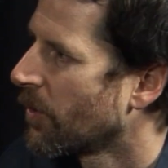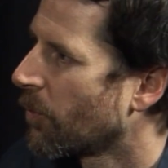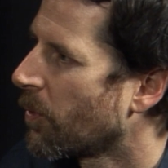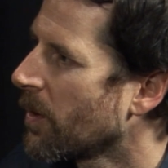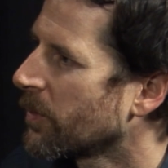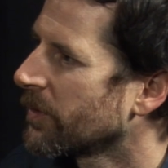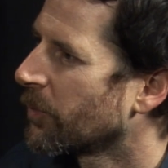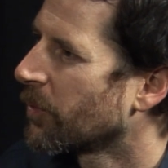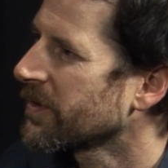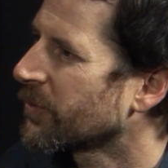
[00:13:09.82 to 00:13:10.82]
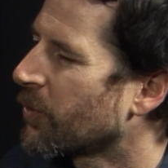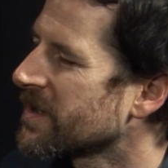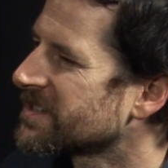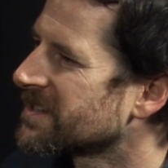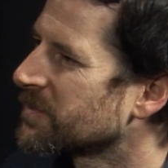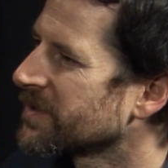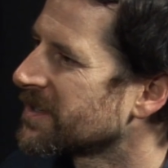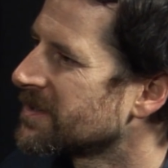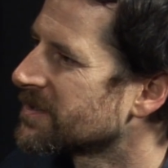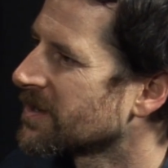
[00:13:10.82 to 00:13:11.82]
what question will the
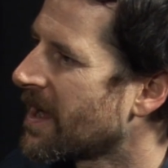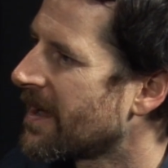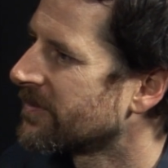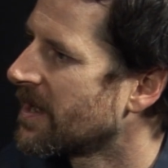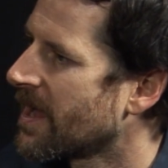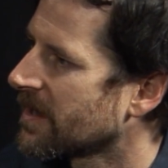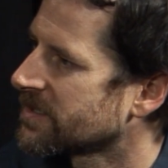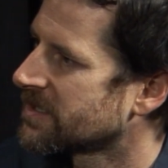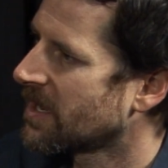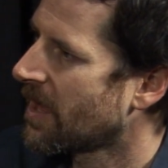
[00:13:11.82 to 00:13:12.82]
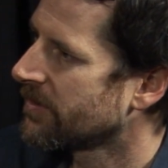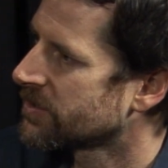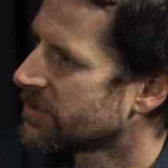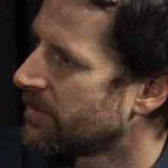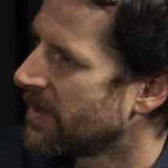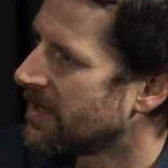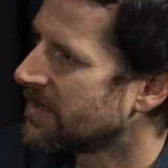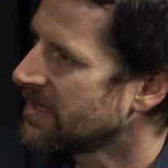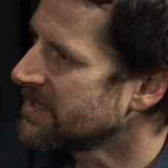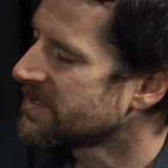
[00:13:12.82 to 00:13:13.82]
user have next, and there should be
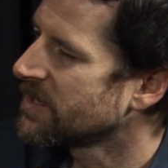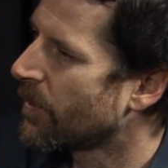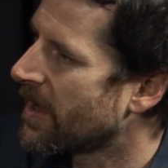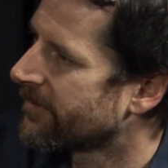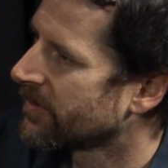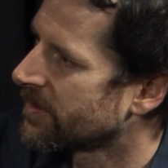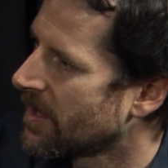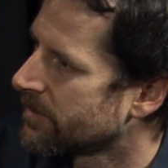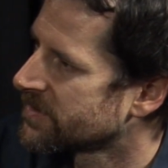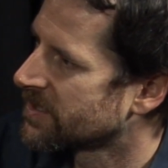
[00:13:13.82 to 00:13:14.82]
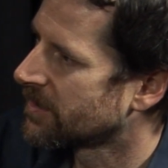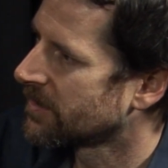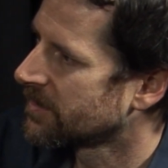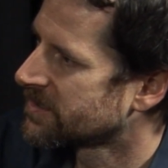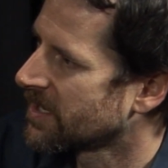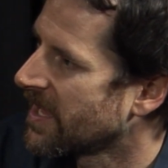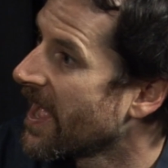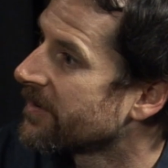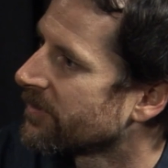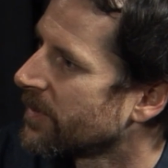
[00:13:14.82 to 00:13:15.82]
an easy way for them to
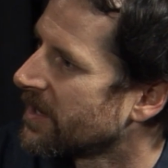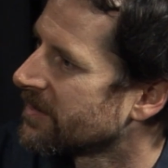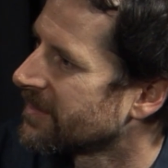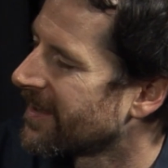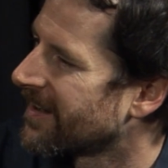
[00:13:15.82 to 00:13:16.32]
get from here to there.